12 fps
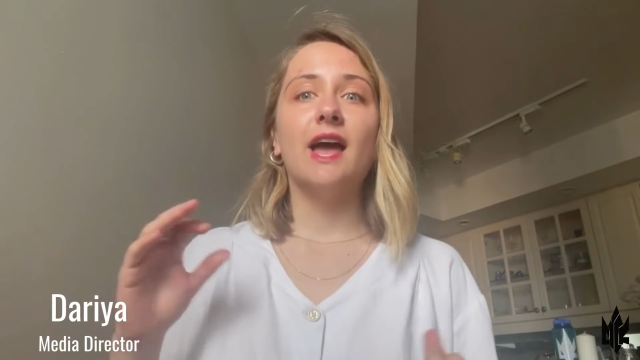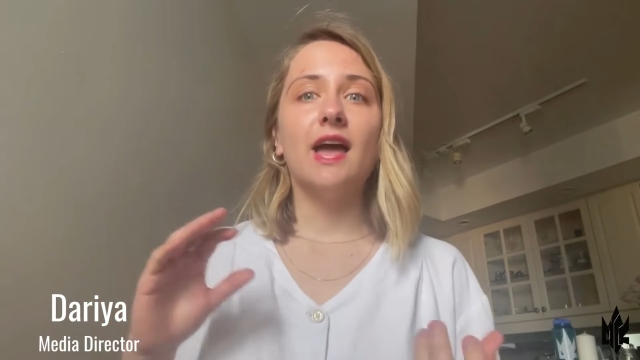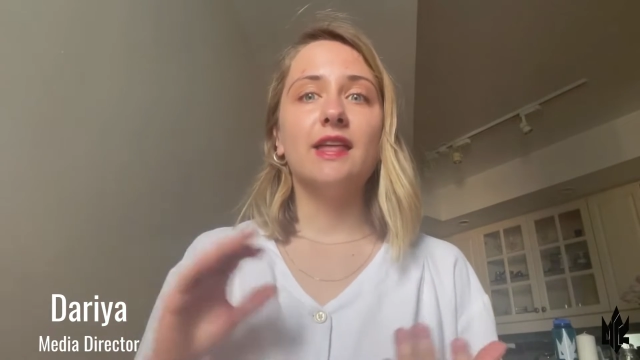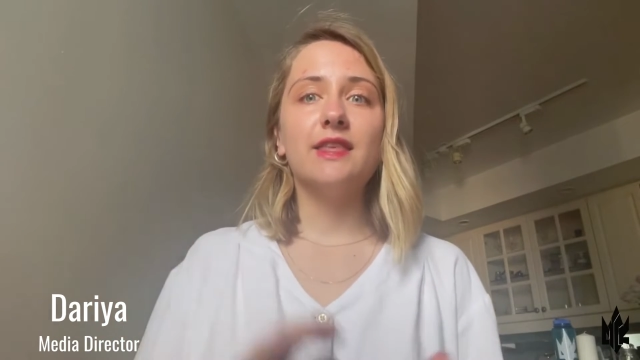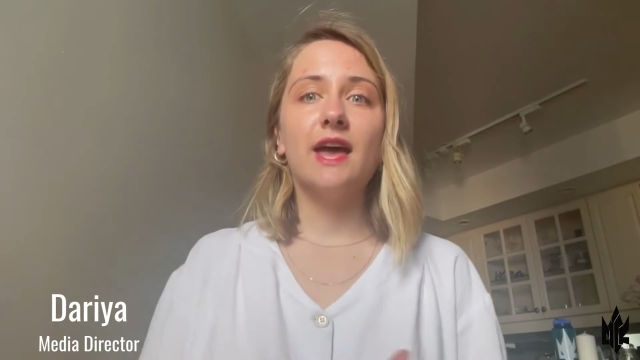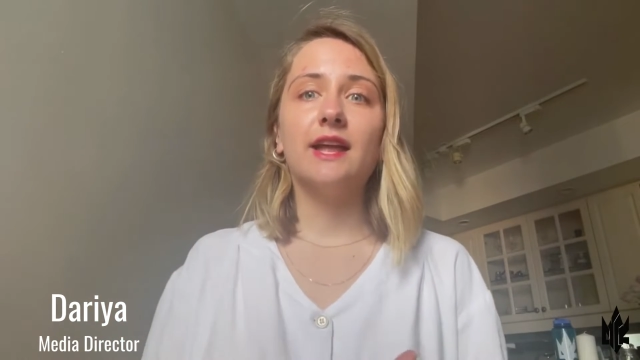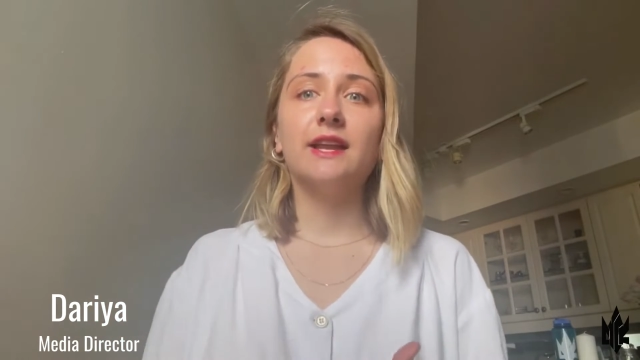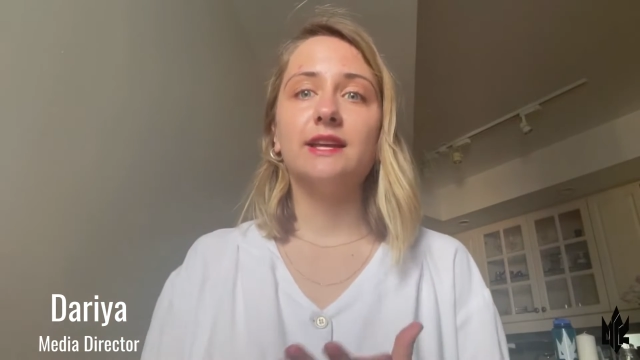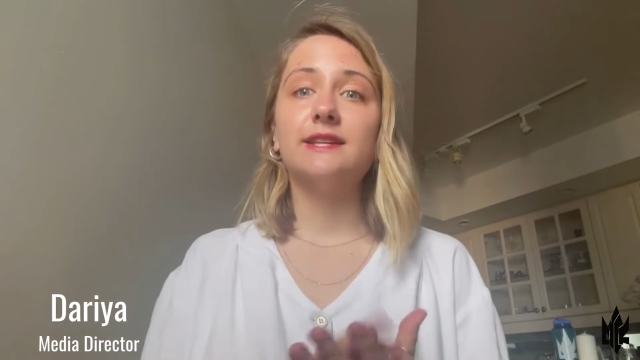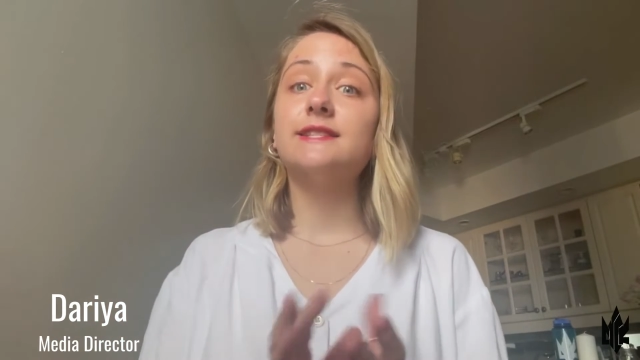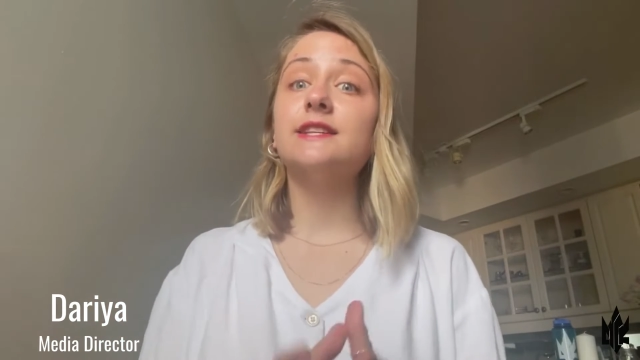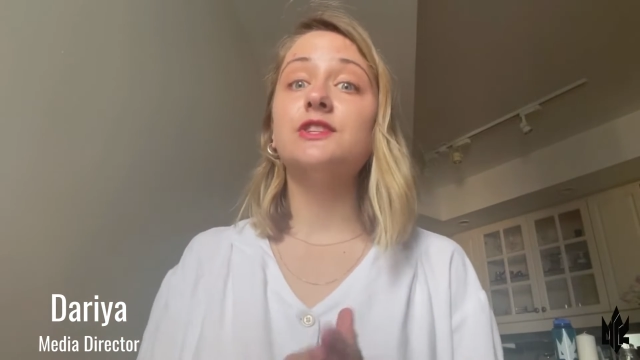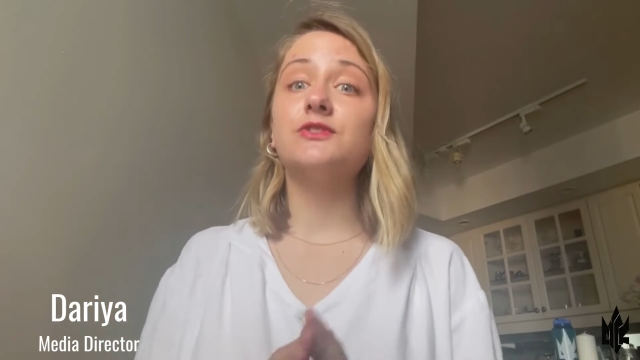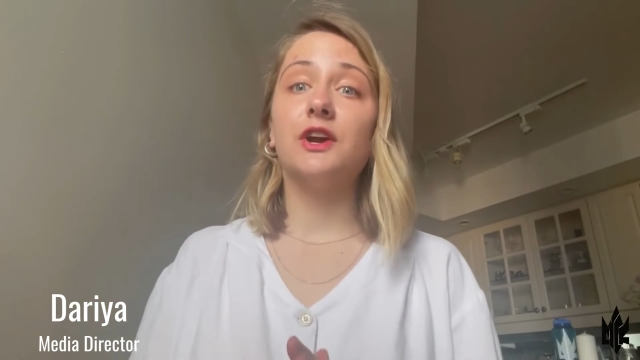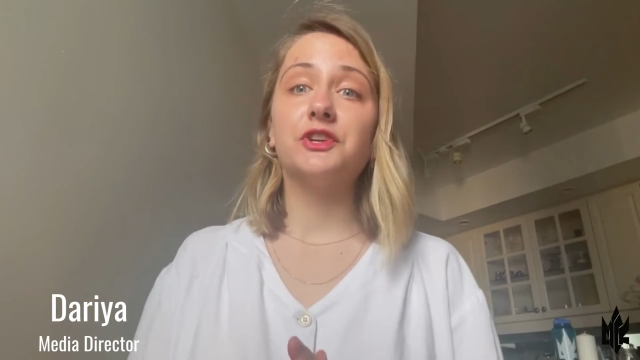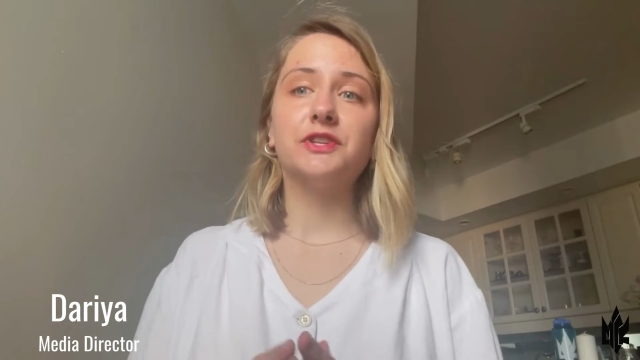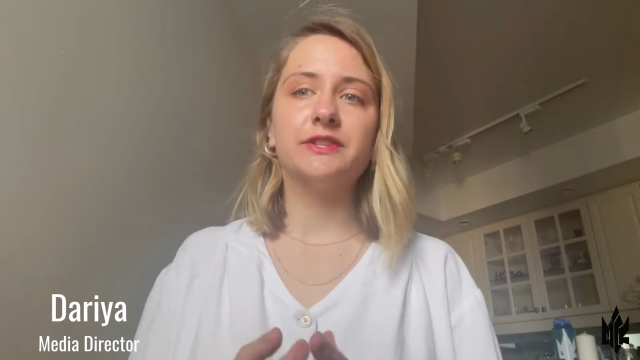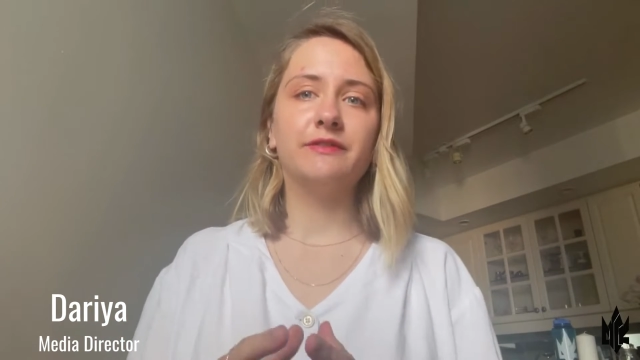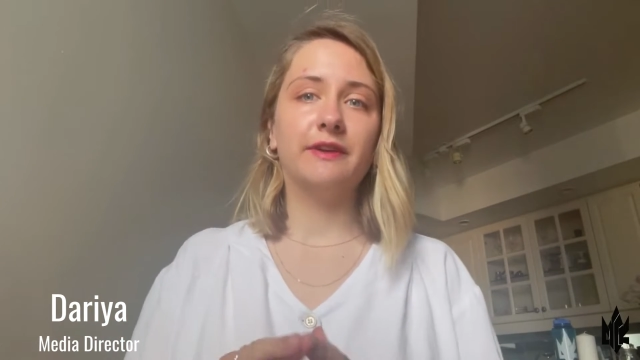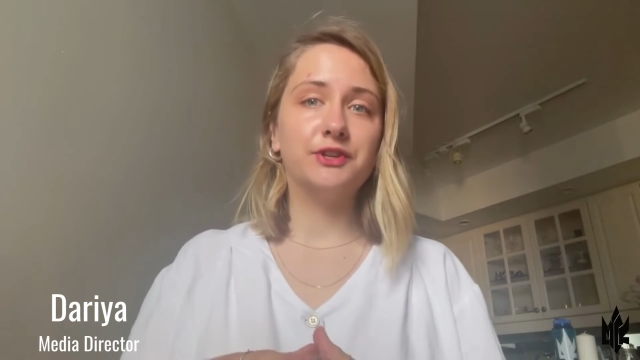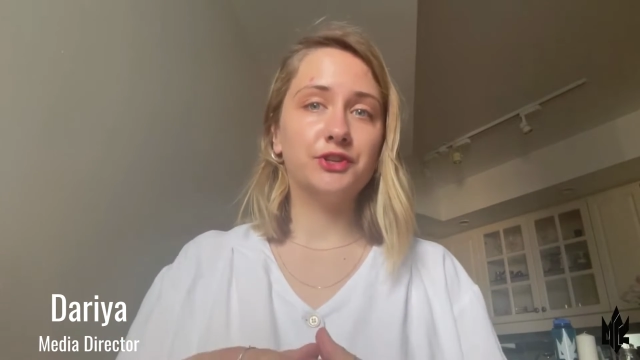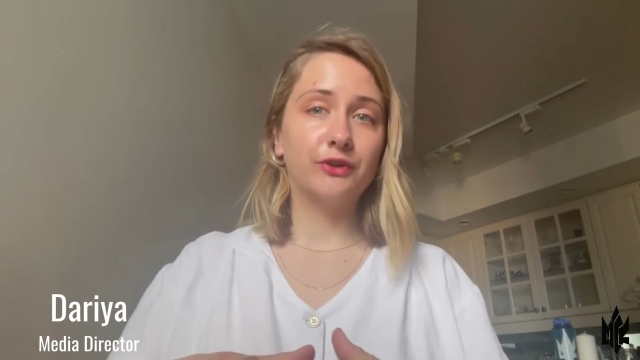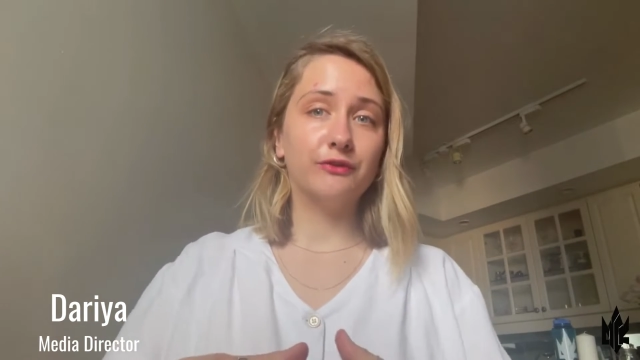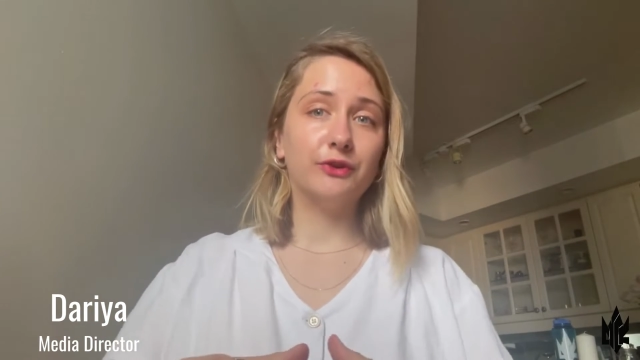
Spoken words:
And then since Russia's invasion of